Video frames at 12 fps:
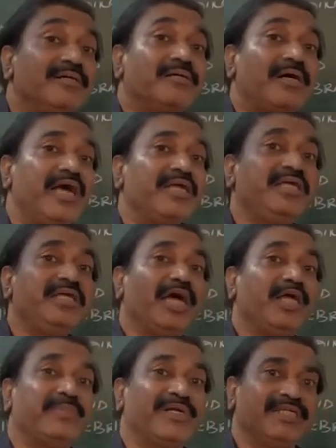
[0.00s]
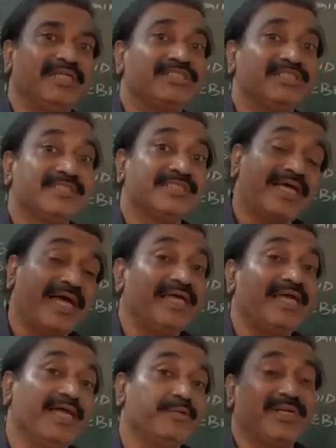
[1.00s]
high hypertension.
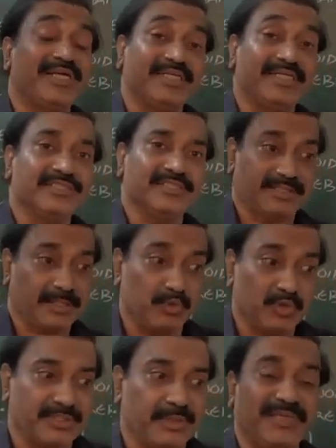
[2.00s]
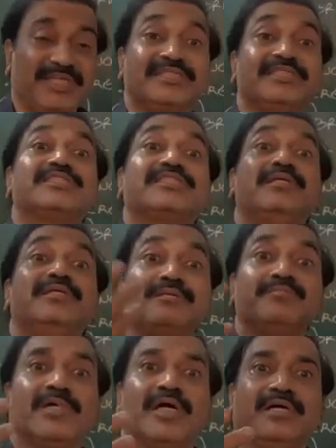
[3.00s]
Suppose the patient's
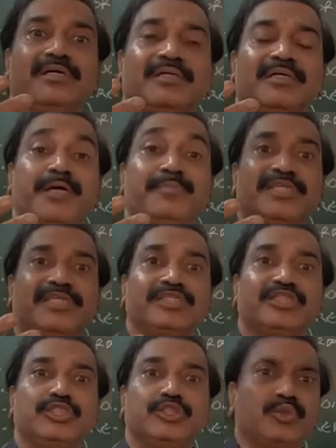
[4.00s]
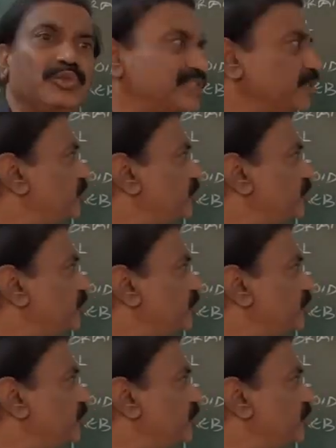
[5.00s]
hypertension shoots up.